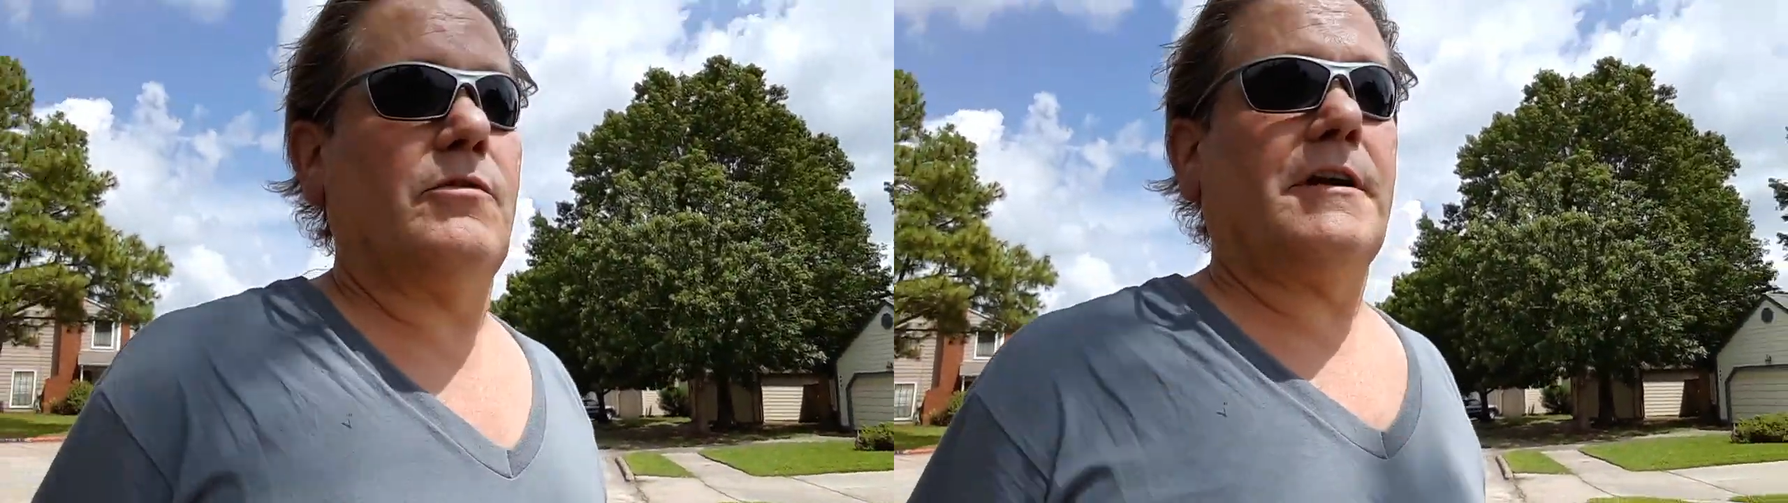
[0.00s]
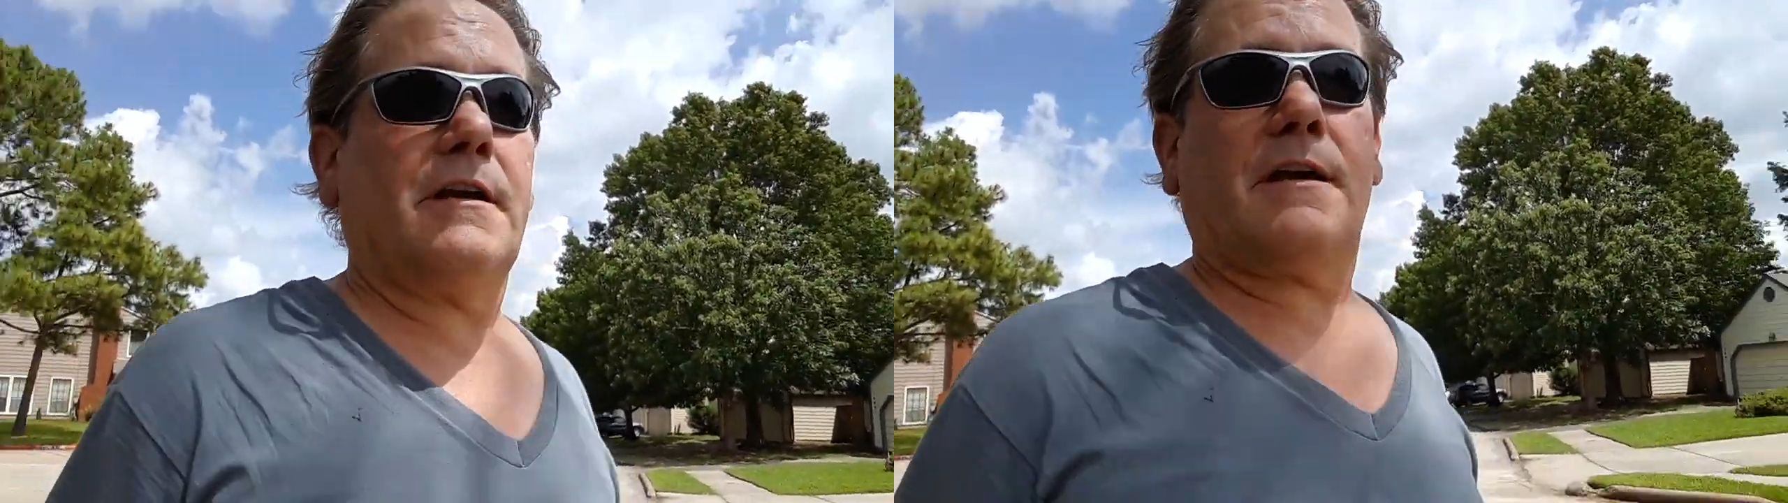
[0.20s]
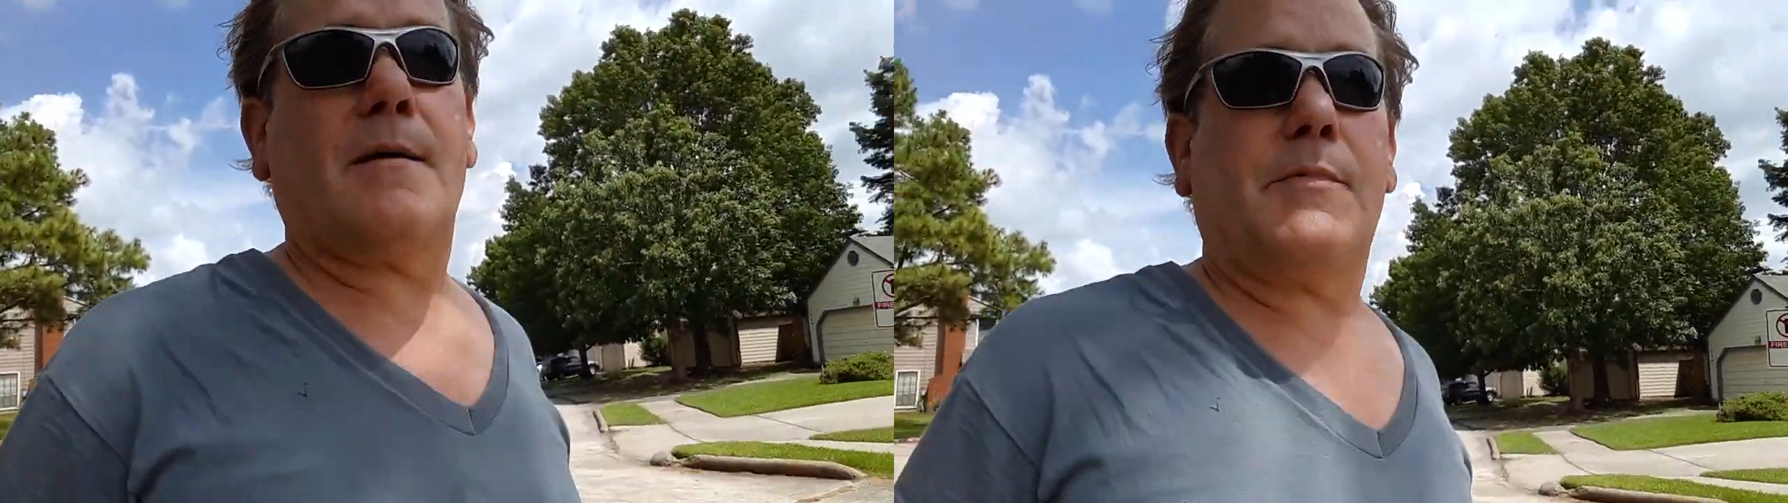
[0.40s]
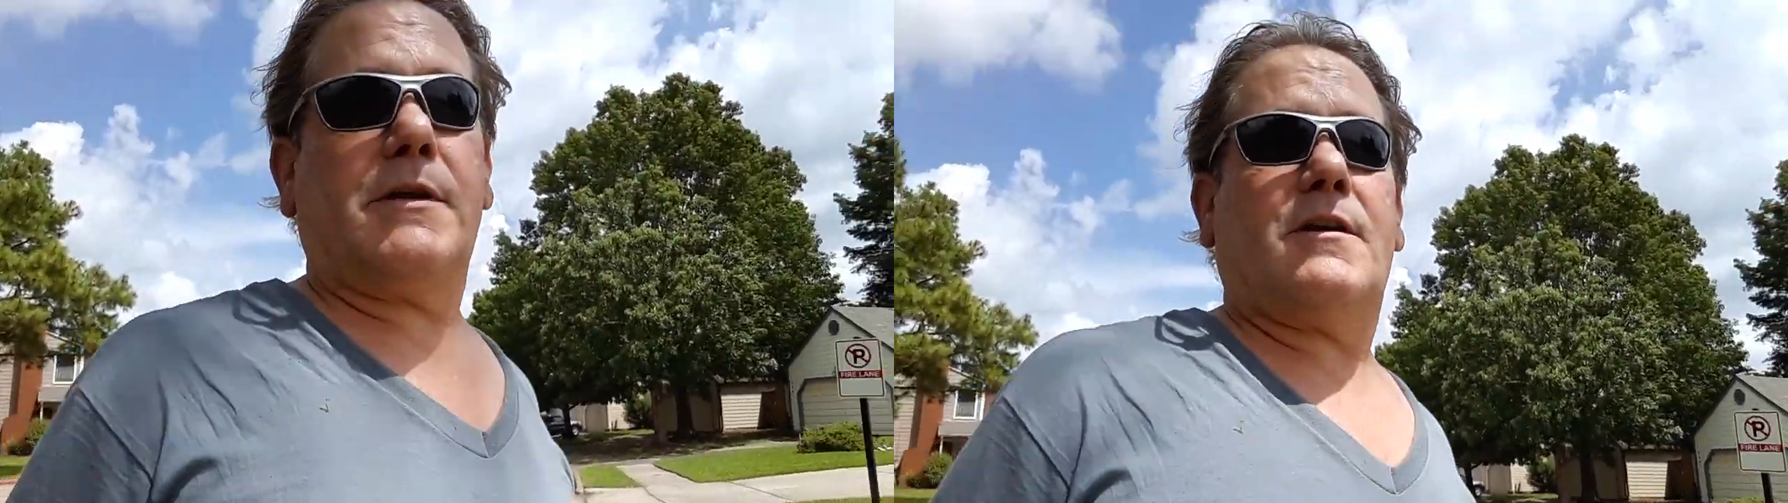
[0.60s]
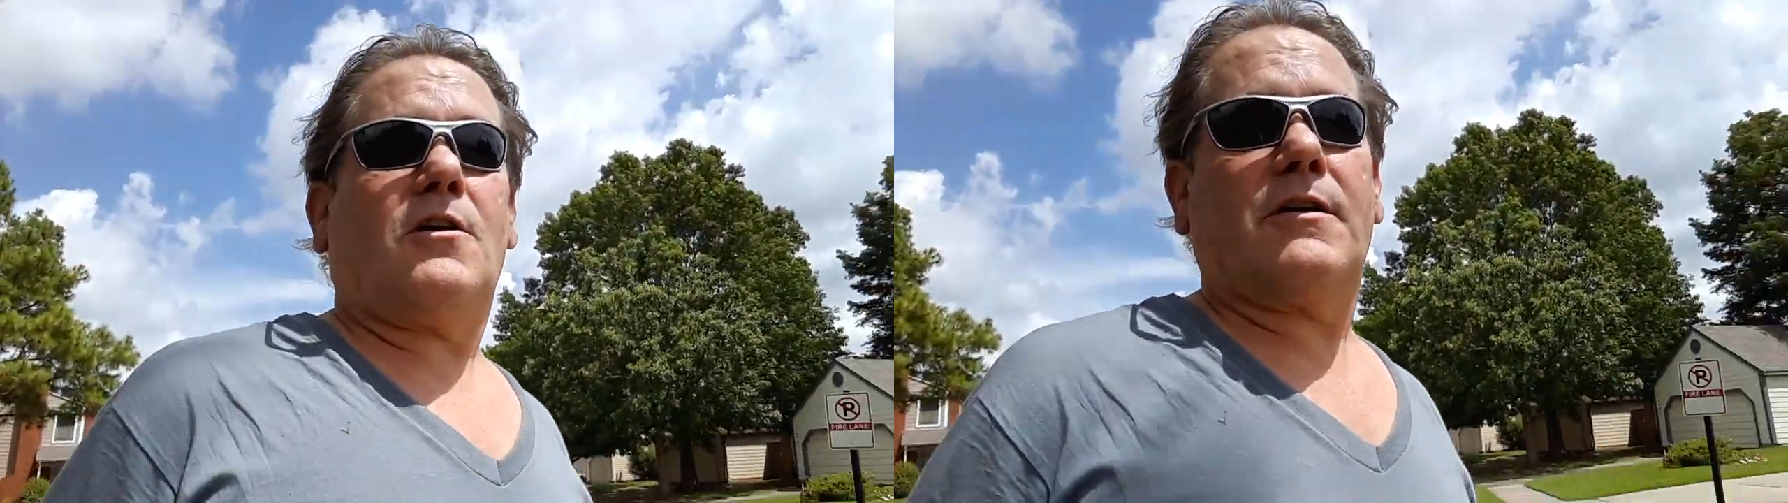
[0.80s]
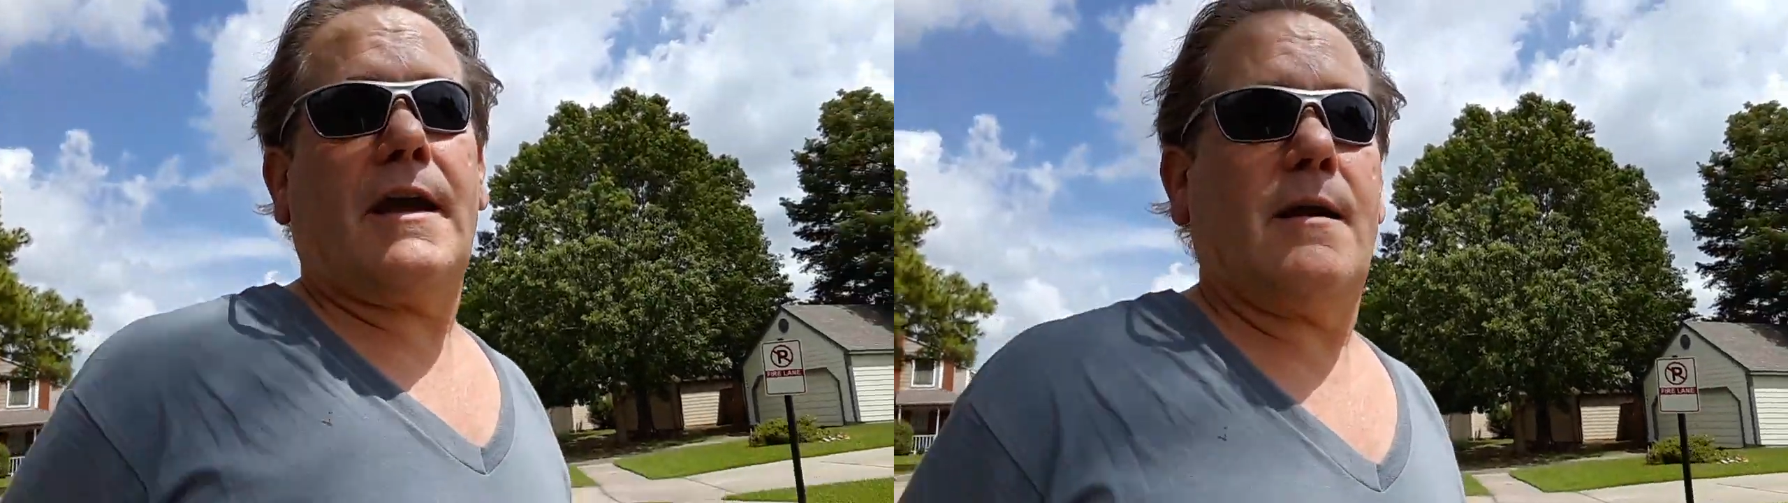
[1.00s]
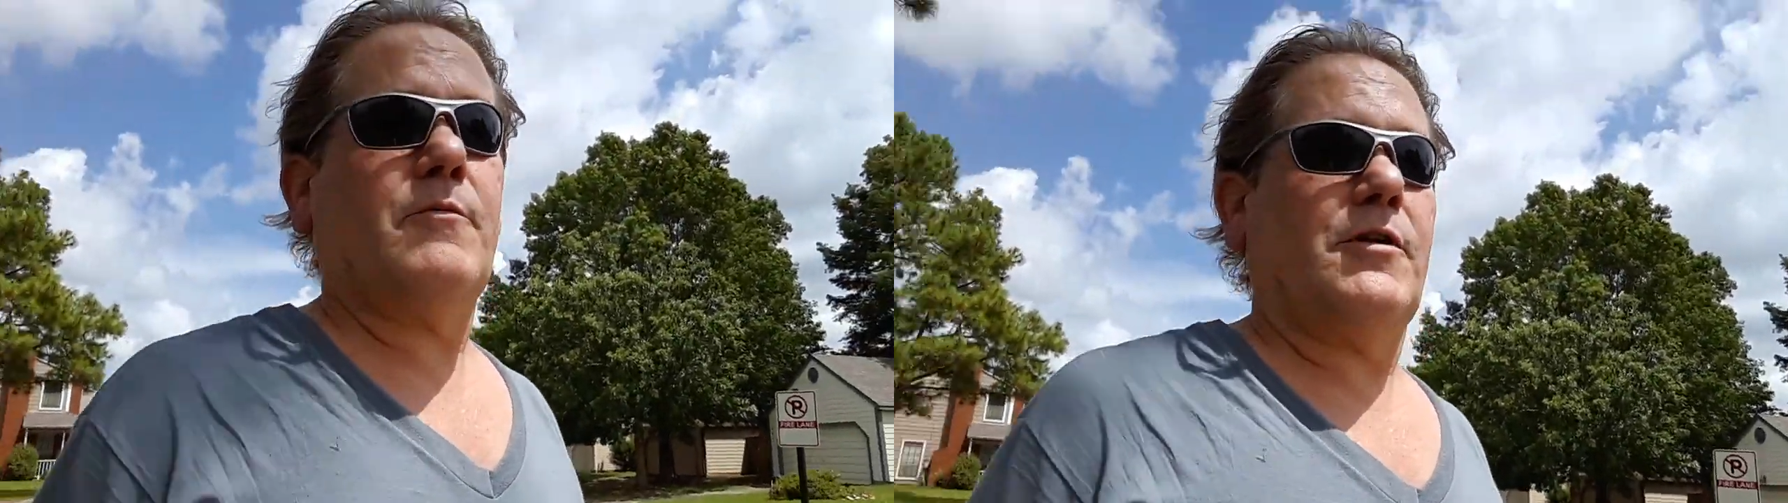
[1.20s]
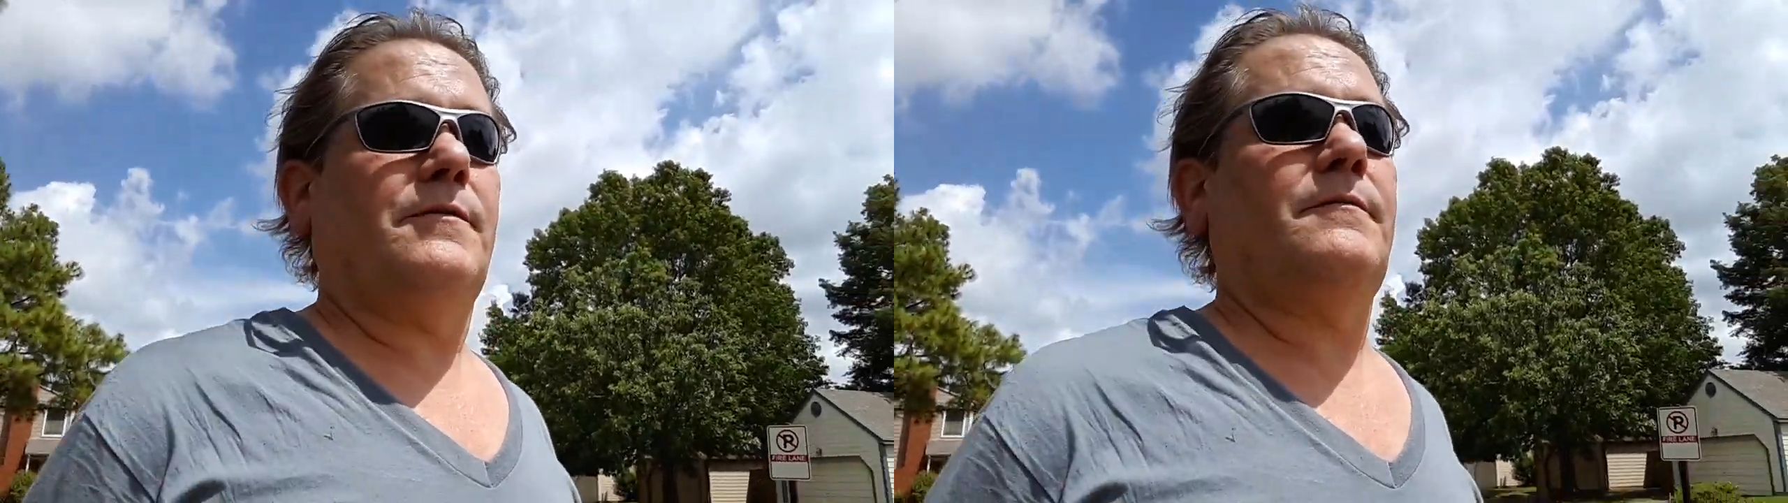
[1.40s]
rigging company called
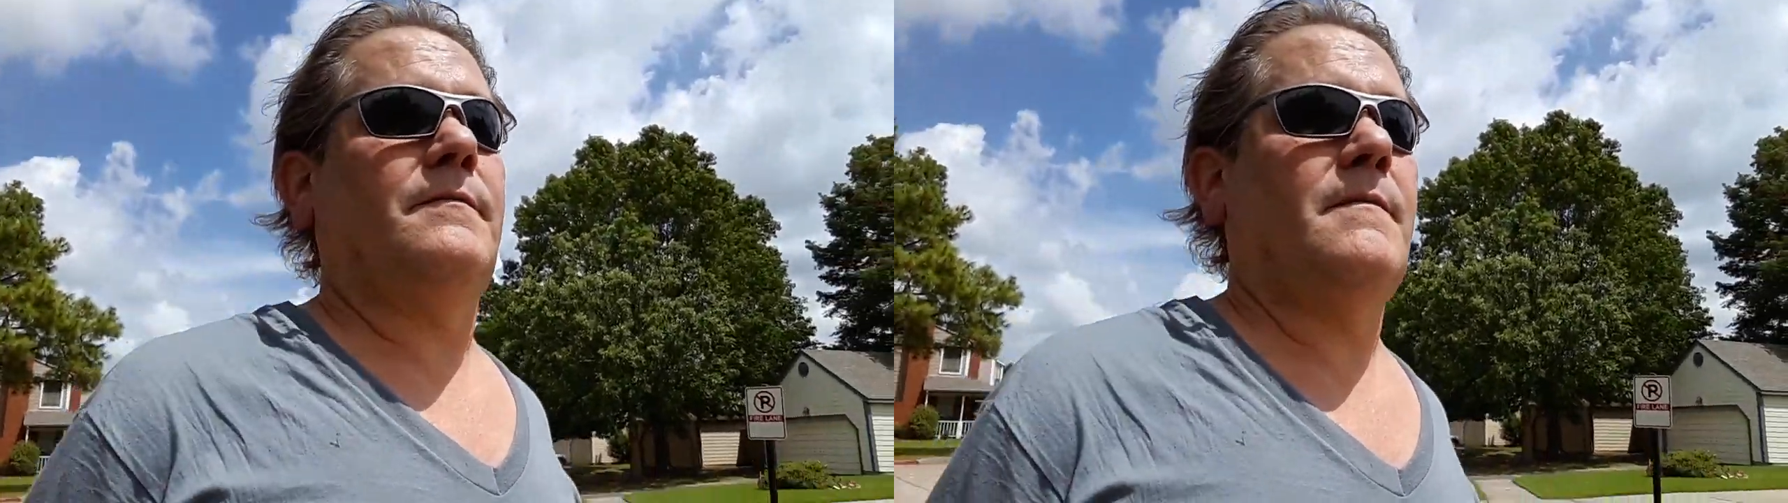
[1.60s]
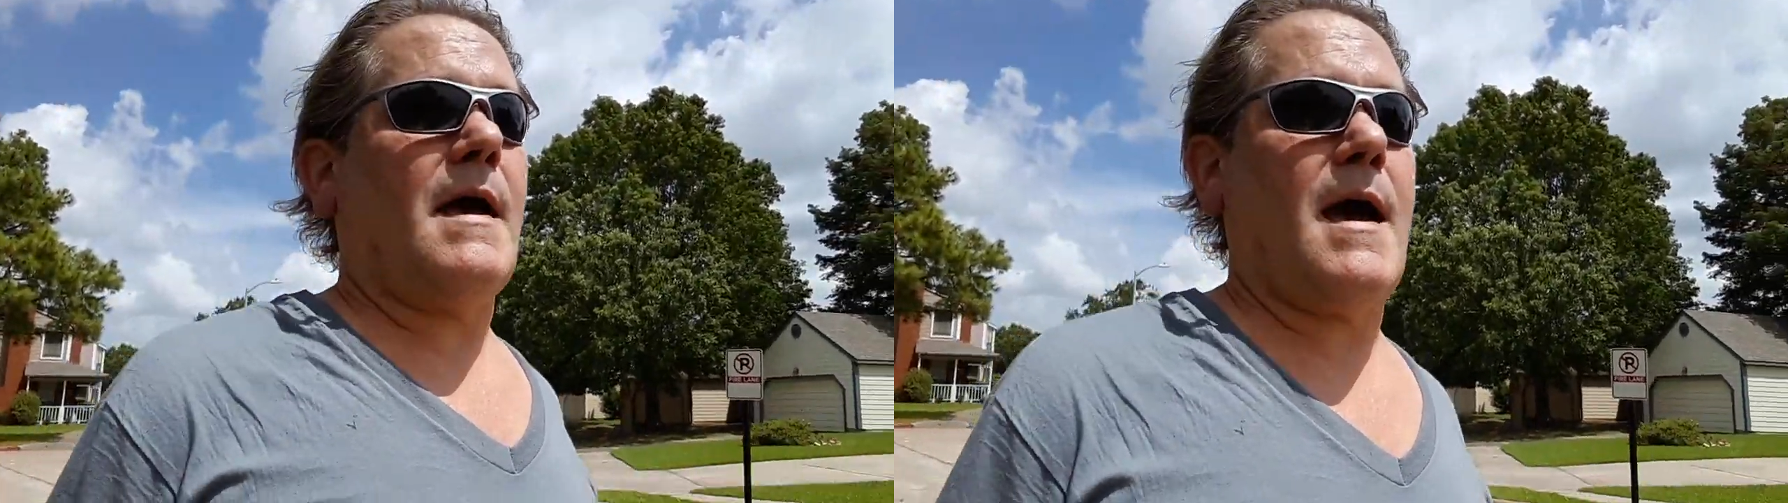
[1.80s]
Cameron